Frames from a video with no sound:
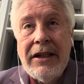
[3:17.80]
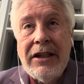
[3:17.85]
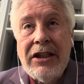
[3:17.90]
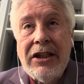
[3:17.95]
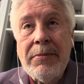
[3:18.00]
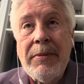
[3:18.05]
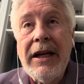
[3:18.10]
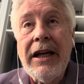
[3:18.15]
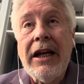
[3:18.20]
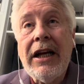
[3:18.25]

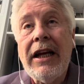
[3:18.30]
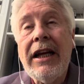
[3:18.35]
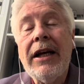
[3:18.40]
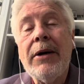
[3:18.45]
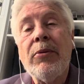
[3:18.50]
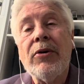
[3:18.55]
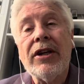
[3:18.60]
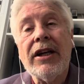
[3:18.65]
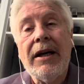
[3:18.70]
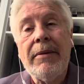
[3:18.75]
To make clear
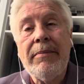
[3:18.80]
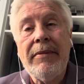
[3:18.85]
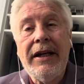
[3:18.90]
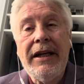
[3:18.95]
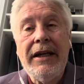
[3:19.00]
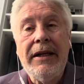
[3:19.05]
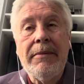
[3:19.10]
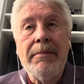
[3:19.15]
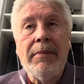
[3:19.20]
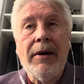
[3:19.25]
what I
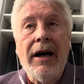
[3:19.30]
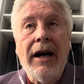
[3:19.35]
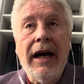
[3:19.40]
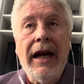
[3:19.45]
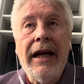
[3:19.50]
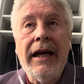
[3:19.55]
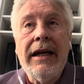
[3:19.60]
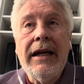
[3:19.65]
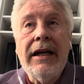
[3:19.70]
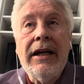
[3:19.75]
mean
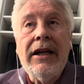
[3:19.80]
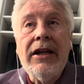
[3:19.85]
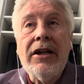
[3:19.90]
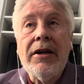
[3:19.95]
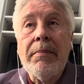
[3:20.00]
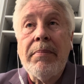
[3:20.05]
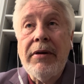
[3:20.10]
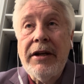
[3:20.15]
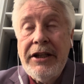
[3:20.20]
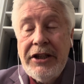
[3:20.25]
by
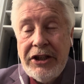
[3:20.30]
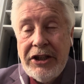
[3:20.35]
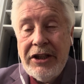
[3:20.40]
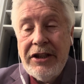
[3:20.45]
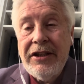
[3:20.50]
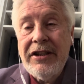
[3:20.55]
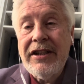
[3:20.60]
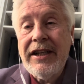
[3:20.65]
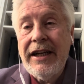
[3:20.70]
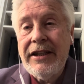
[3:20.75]

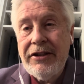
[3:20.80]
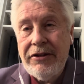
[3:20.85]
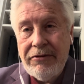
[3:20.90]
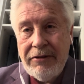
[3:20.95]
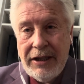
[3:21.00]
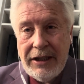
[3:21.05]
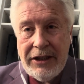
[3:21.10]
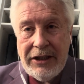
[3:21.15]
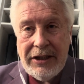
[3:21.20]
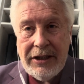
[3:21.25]
completion,
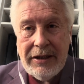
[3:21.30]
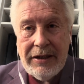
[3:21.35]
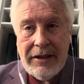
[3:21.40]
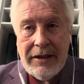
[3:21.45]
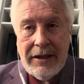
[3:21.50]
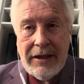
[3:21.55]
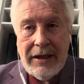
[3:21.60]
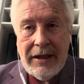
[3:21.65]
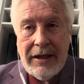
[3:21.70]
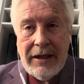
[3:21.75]
saturation,
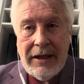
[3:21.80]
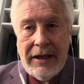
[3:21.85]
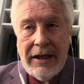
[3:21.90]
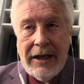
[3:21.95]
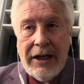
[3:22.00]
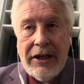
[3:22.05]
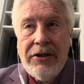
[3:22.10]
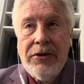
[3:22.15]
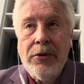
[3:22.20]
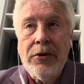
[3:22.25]

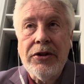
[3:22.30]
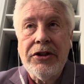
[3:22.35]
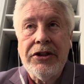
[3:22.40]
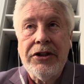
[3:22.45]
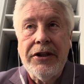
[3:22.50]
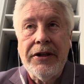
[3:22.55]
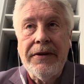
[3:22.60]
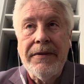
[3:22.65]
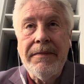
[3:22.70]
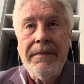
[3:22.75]

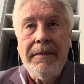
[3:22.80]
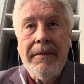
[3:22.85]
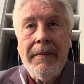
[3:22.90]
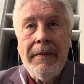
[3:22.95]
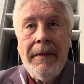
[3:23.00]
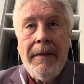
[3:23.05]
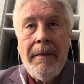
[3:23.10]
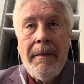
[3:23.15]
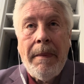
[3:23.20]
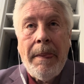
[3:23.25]
exhaustion,
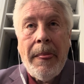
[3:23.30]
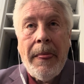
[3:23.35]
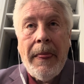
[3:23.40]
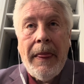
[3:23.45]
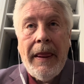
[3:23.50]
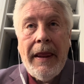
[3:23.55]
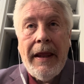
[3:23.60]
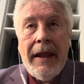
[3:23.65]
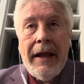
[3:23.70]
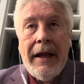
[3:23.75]

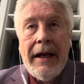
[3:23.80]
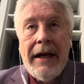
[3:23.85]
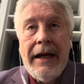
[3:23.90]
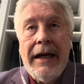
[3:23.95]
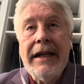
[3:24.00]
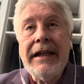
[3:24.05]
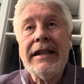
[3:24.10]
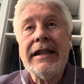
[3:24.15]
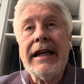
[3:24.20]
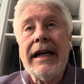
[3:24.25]

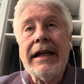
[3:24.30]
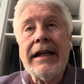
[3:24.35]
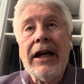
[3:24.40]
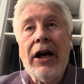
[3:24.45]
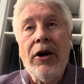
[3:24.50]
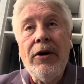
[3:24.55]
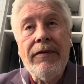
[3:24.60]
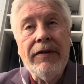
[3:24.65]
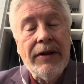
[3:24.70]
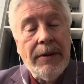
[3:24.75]
is that
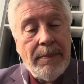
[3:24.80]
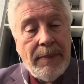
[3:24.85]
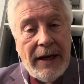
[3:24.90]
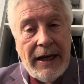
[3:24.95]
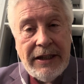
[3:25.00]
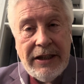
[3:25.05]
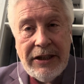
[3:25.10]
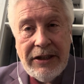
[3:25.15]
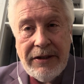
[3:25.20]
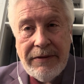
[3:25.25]
over the
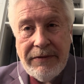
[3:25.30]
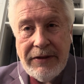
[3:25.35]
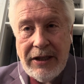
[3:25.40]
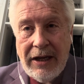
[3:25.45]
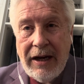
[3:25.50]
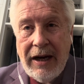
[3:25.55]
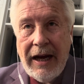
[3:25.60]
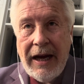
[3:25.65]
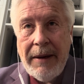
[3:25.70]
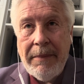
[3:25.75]
passage of
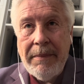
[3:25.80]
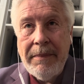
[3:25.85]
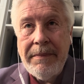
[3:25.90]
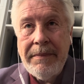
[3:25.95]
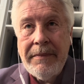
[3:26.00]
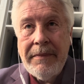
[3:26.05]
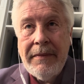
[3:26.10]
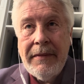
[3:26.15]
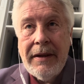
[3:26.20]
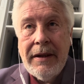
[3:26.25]
time,
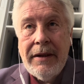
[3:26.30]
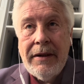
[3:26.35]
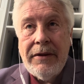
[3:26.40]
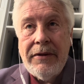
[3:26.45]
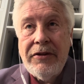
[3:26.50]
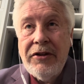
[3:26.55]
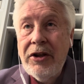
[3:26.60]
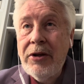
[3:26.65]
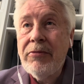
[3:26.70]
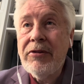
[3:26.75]

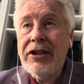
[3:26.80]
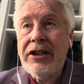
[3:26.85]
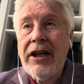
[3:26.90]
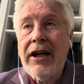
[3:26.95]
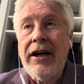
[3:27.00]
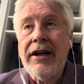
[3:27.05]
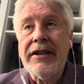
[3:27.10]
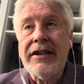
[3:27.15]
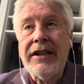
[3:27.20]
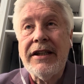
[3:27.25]
numerous
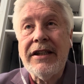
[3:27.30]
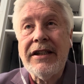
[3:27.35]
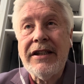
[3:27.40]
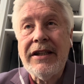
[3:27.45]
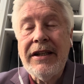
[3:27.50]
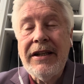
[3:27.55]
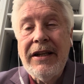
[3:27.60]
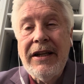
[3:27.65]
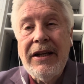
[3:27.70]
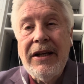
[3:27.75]
artists
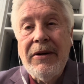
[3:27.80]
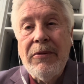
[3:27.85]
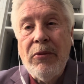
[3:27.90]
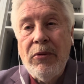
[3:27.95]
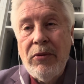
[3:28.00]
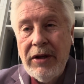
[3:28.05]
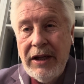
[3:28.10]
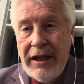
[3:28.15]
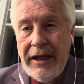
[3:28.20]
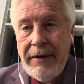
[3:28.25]

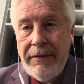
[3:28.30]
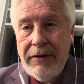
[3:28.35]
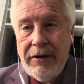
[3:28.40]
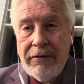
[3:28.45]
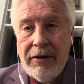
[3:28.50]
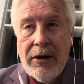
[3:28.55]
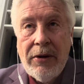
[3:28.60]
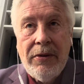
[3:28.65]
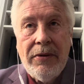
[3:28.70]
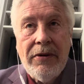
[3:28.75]
will leave
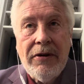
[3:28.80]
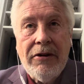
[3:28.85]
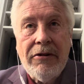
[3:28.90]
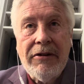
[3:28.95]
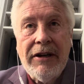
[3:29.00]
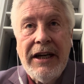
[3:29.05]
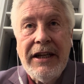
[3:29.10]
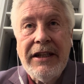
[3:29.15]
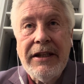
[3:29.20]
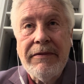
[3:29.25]
their own
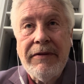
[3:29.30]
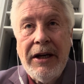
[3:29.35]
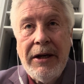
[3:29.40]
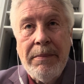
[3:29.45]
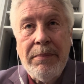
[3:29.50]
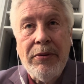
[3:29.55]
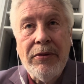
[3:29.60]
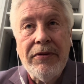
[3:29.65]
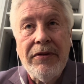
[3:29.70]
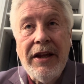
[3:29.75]
creative
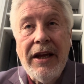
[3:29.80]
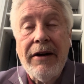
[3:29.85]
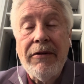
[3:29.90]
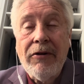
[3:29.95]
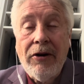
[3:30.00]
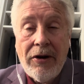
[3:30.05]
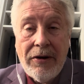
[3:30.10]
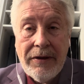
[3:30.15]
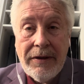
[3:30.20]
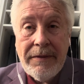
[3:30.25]
input
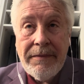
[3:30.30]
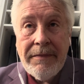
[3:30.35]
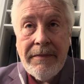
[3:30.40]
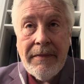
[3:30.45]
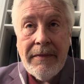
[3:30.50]
thereon,